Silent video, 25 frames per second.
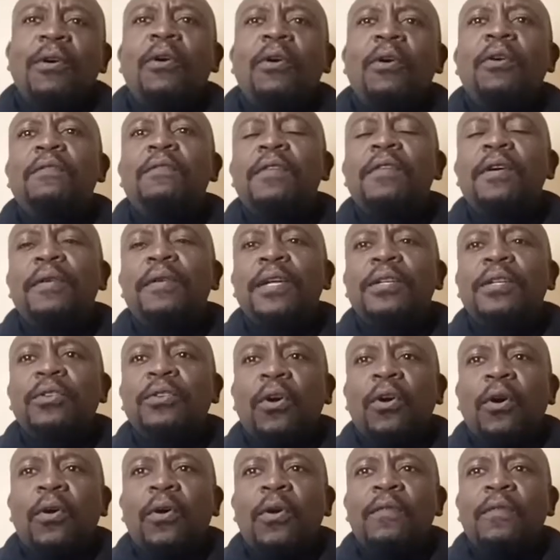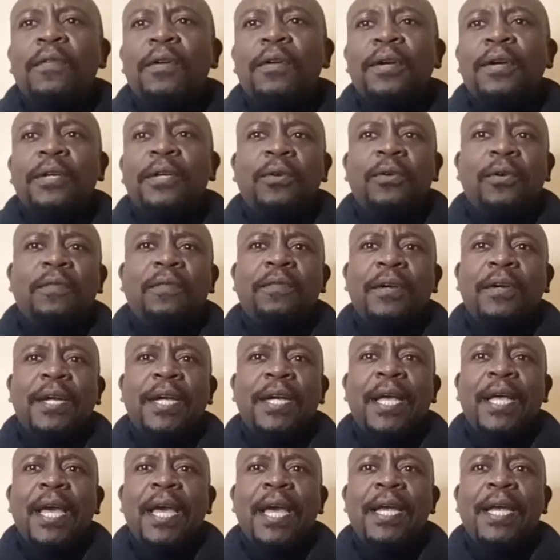over and over and over
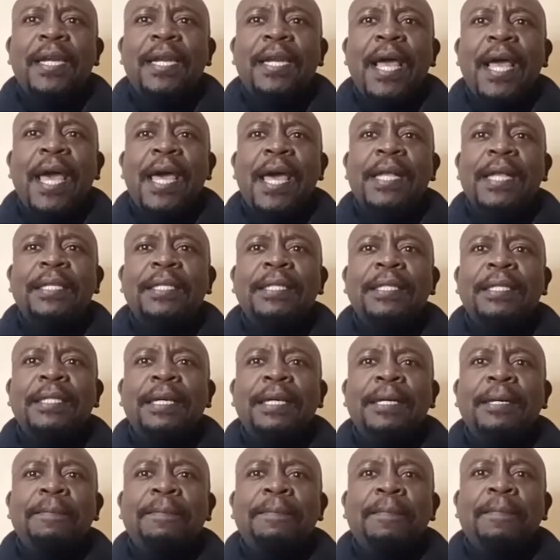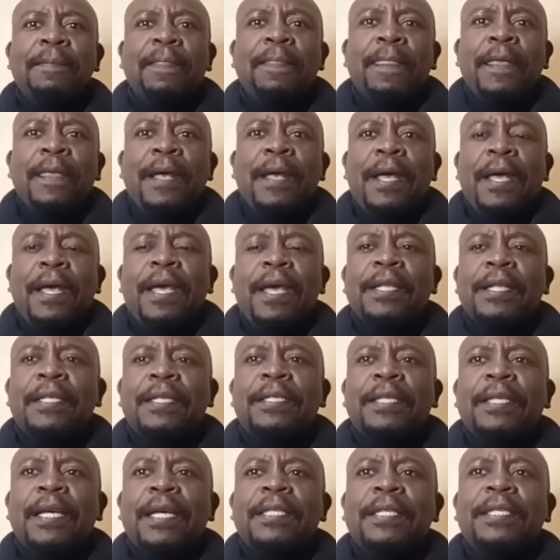again, and uh, it's
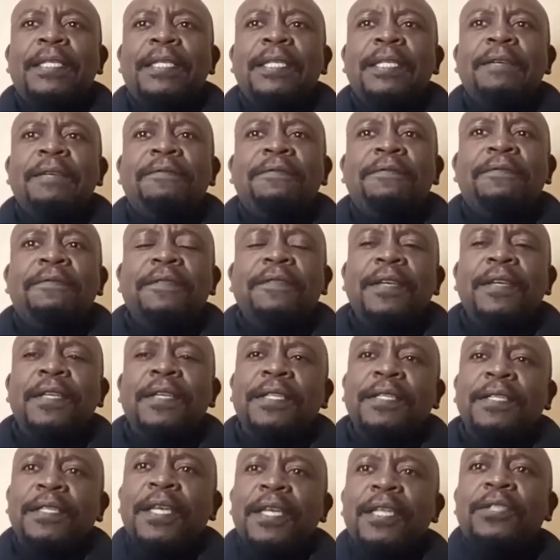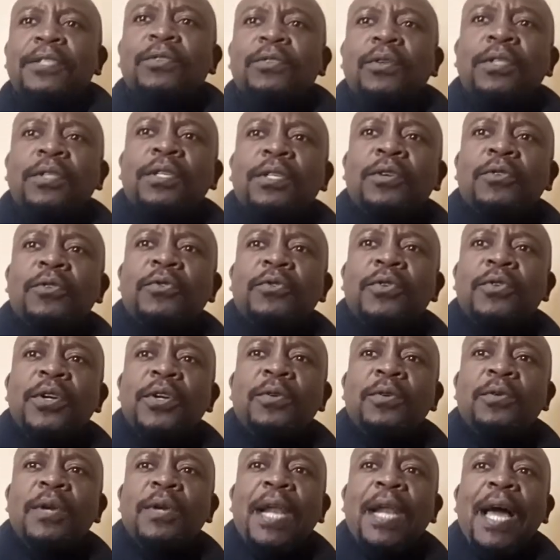as if it's, it's not a
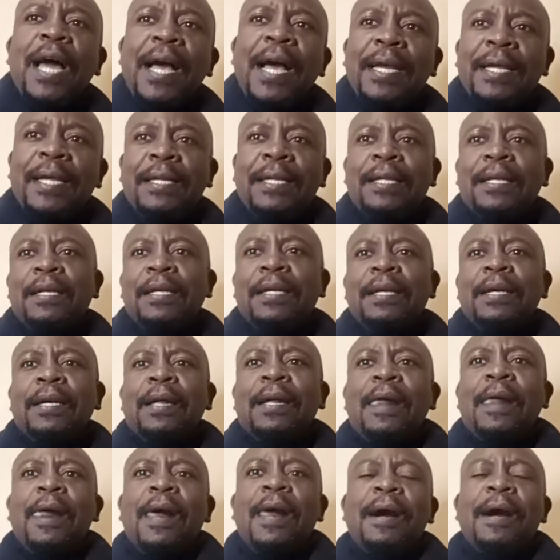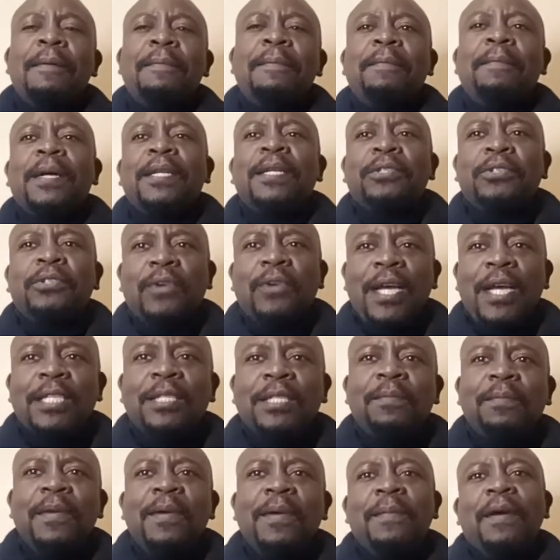real line. Um, but trust
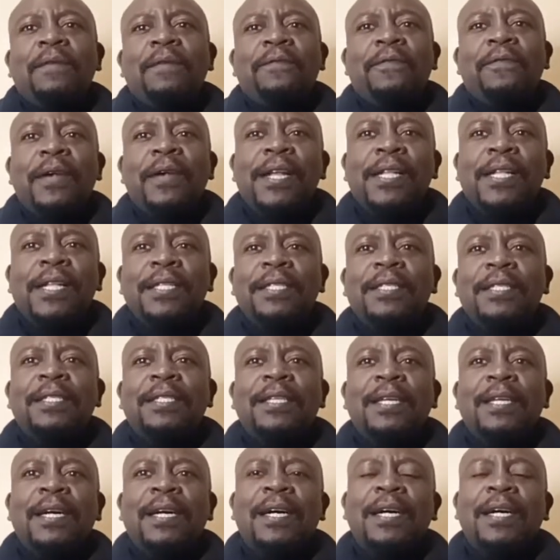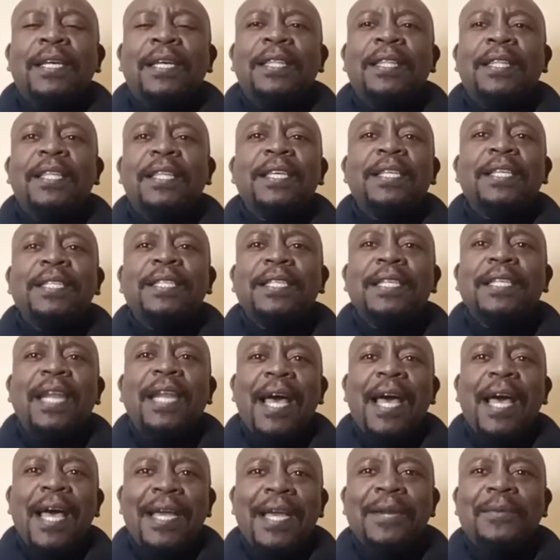me, my friends, uh, this
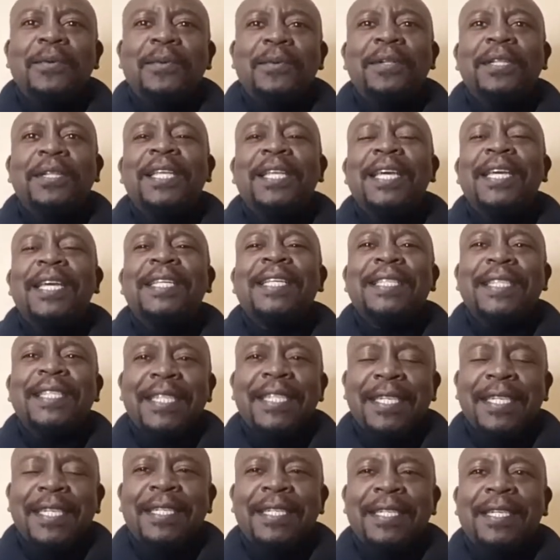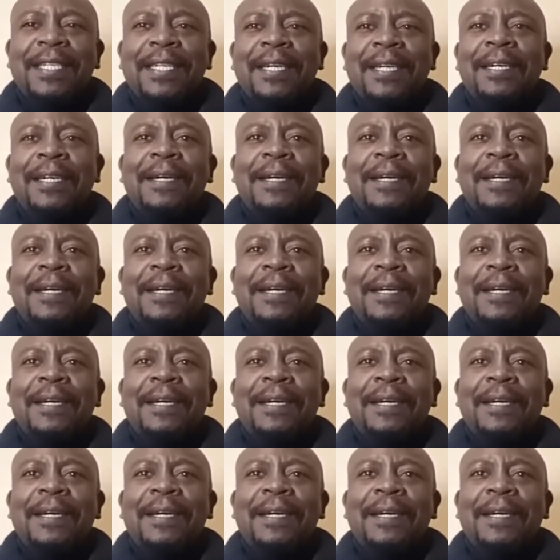line will indeed uh,